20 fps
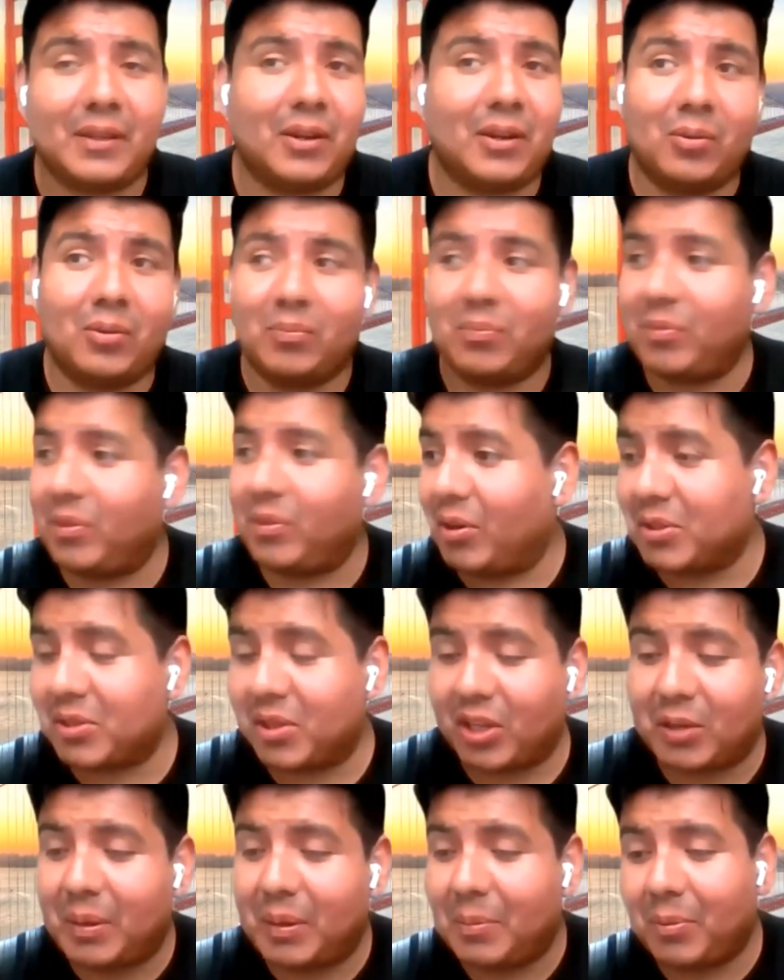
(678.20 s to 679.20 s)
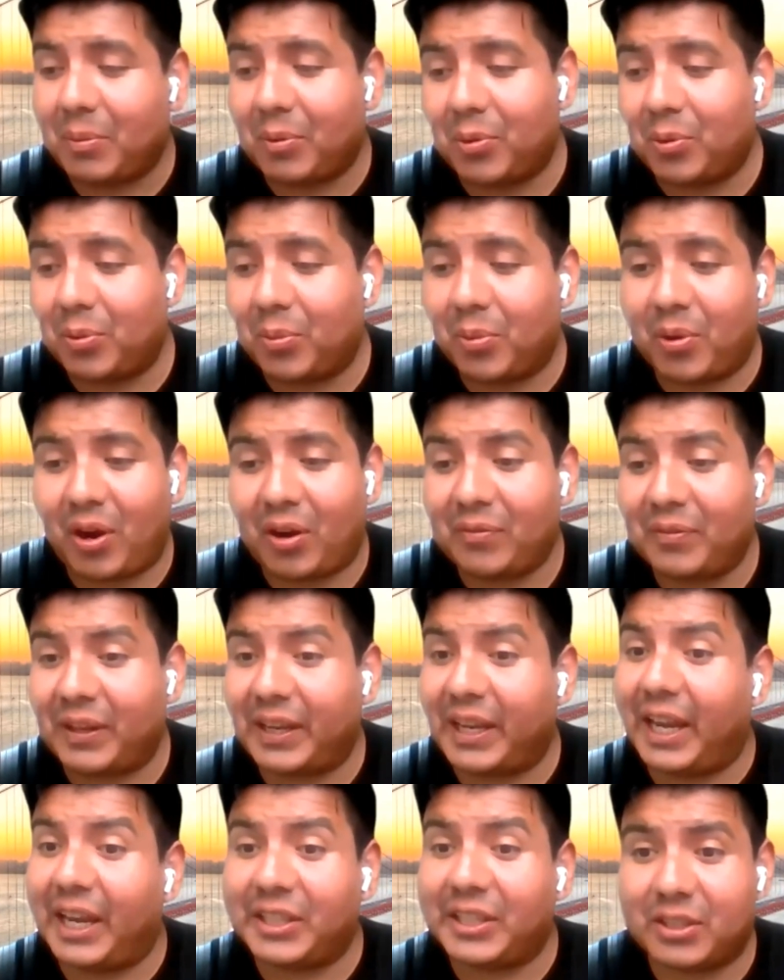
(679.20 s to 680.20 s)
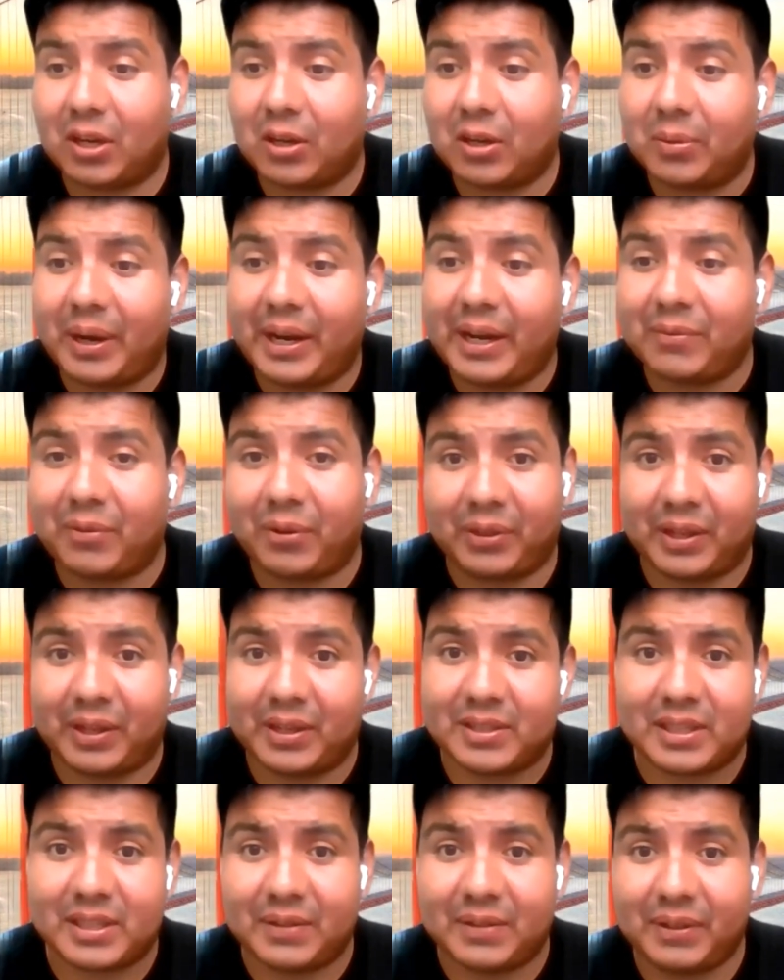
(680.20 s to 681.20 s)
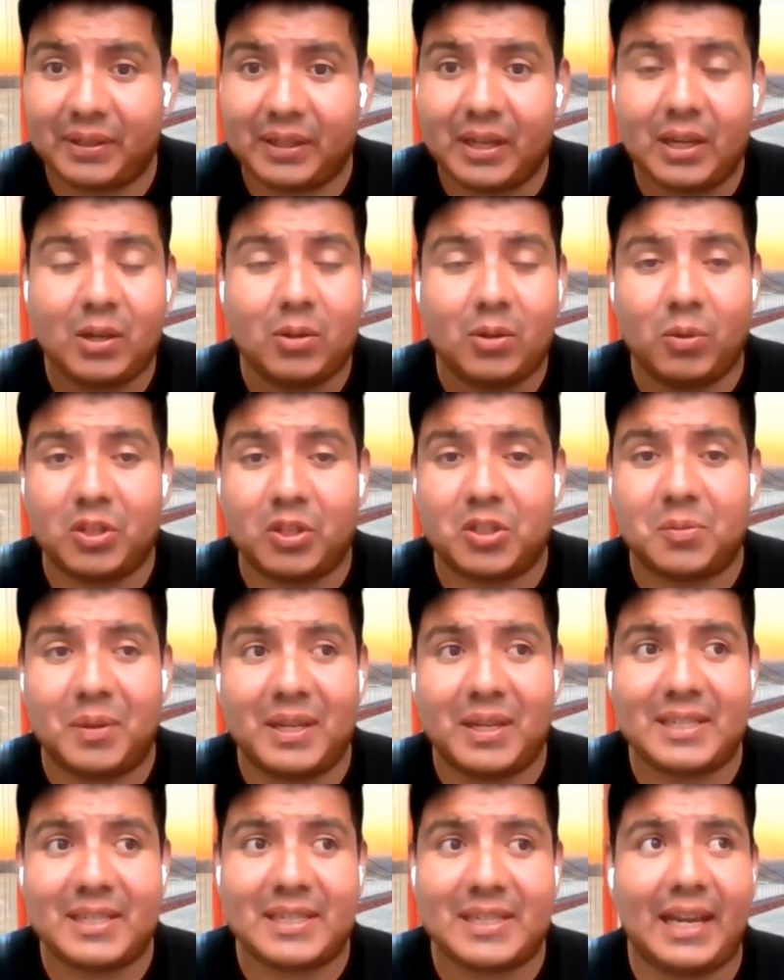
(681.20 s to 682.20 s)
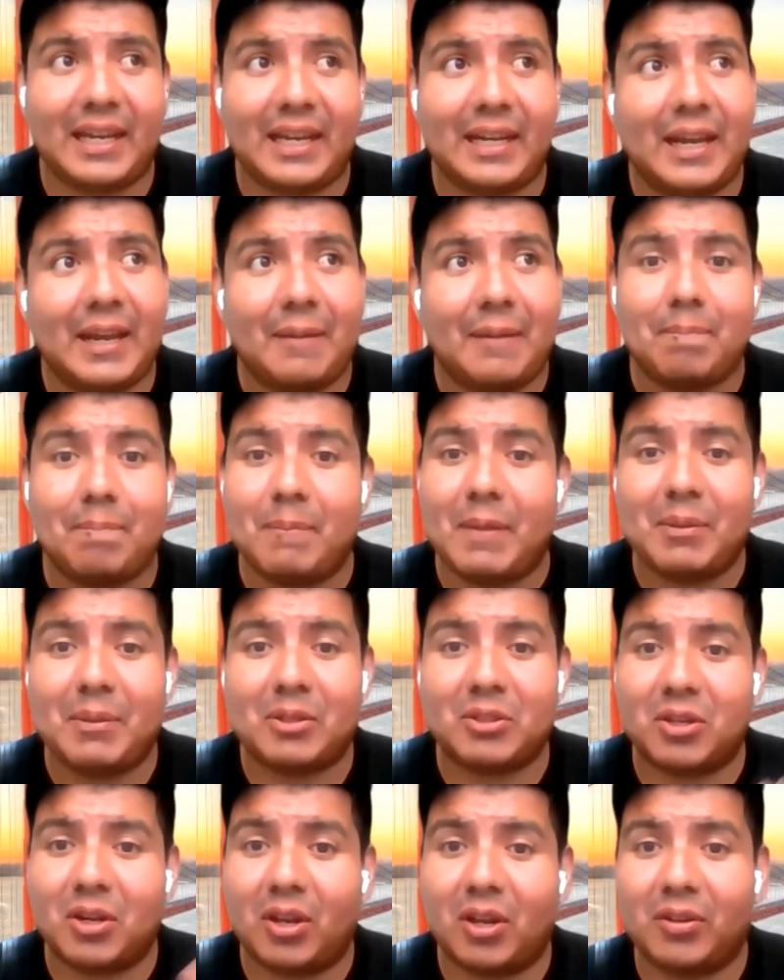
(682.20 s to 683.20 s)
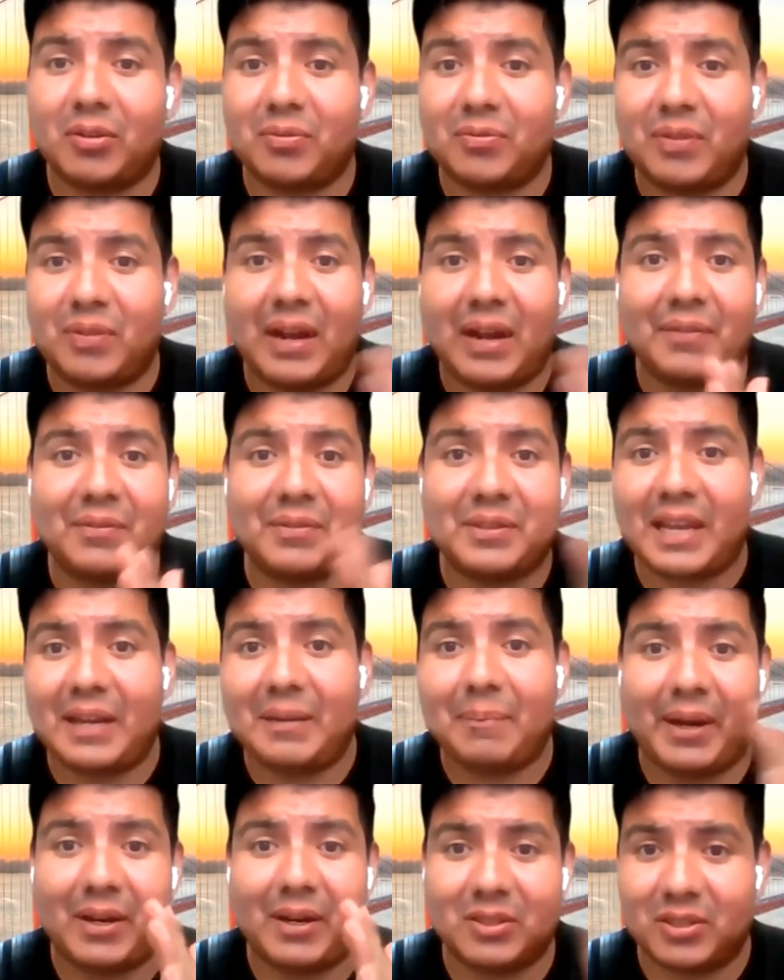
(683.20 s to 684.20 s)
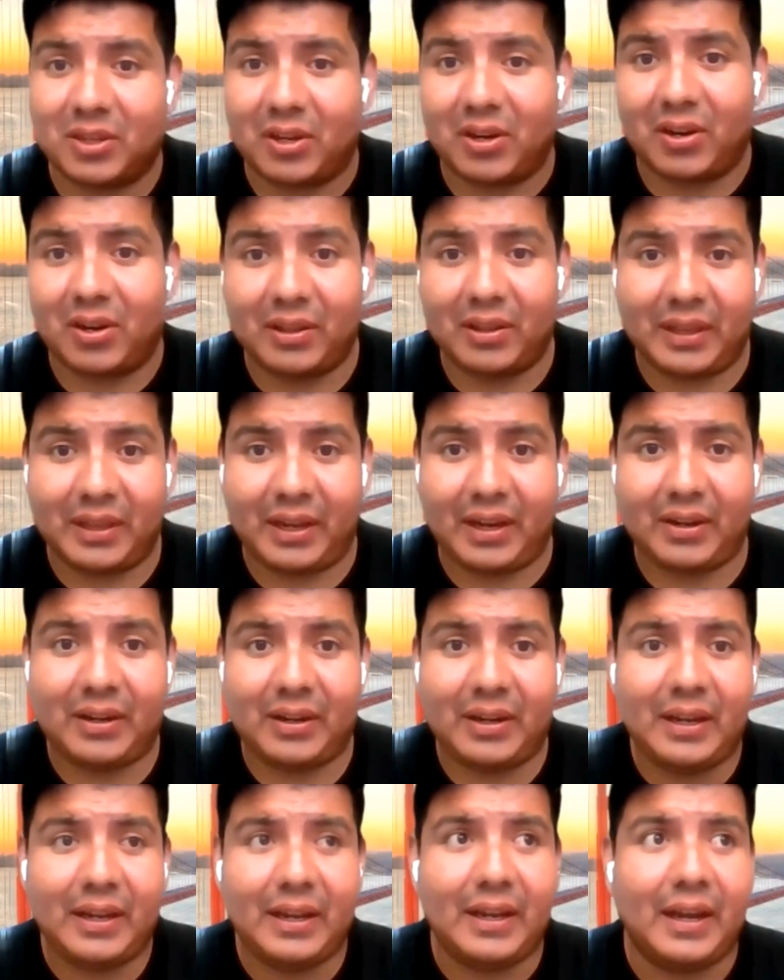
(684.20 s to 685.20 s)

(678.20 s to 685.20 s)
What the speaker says: there's other people who were on vacation already for Thanksgiving, which means that maybe there's another 5-10 buyers that are not there.